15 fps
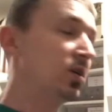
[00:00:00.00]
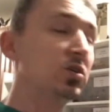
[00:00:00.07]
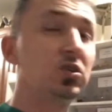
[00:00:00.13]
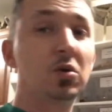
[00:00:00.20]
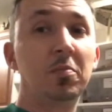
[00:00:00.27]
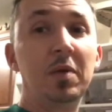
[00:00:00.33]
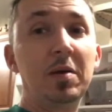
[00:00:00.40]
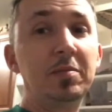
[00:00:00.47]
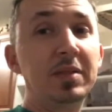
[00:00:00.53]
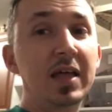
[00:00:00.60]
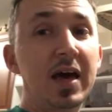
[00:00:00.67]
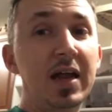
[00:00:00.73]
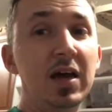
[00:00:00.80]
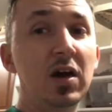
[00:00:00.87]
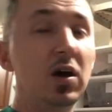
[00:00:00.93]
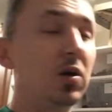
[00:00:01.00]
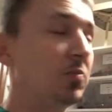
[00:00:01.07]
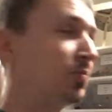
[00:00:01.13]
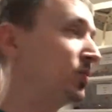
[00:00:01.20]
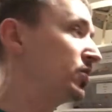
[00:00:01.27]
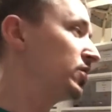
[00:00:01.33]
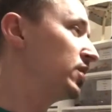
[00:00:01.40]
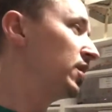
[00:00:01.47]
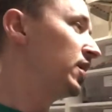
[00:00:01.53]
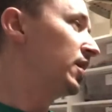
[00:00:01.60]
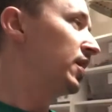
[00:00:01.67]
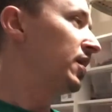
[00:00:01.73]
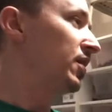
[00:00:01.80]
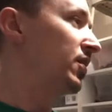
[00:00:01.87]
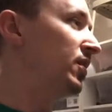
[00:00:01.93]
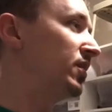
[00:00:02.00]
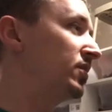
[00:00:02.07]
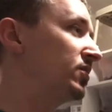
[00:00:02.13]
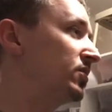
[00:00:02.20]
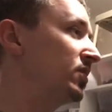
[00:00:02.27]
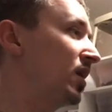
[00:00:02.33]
So maybe that helps. This